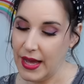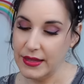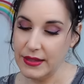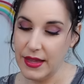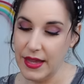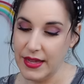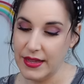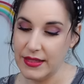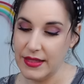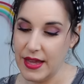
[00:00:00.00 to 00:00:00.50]
I
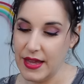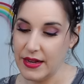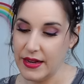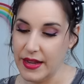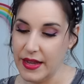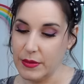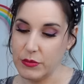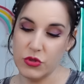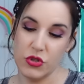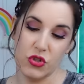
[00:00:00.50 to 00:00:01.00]
like that
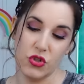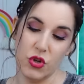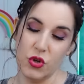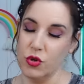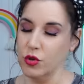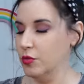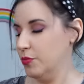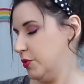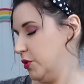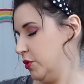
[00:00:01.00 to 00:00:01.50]
name,
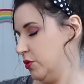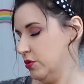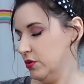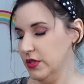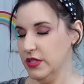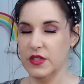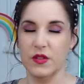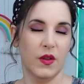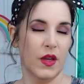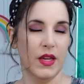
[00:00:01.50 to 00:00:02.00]
Strudel Poodle.
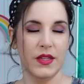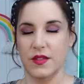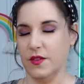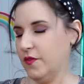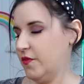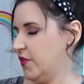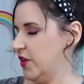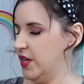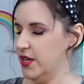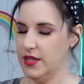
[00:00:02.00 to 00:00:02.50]
It's, it's
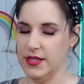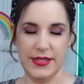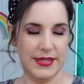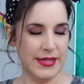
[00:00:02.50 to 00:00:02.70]
fun to